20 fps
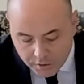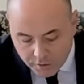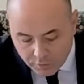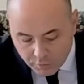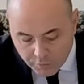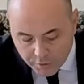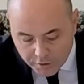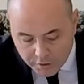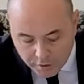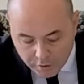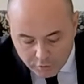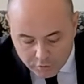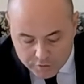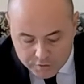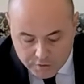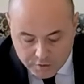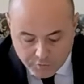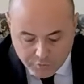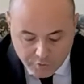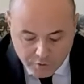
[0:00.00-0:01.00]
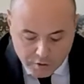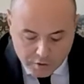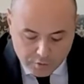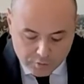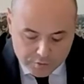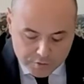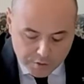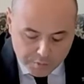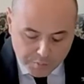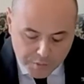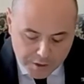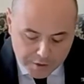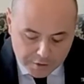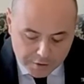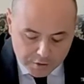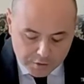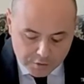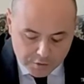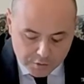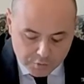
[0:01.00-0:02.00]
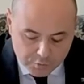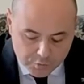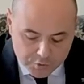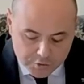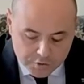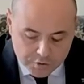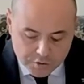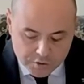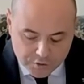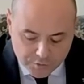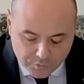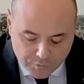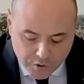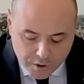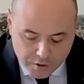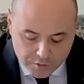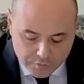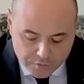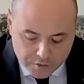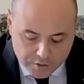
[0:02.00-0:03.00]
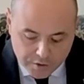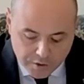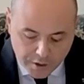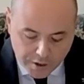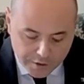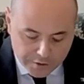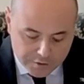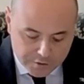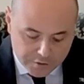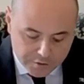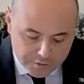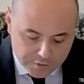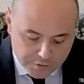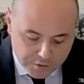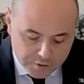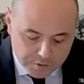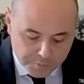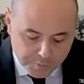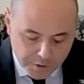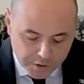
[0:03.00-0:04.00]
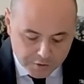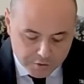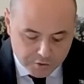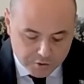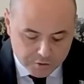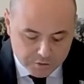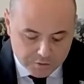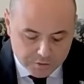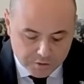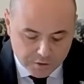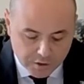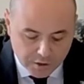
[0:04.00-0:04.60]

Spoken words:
We closely follow the manner in which the survivor accessed these pensions,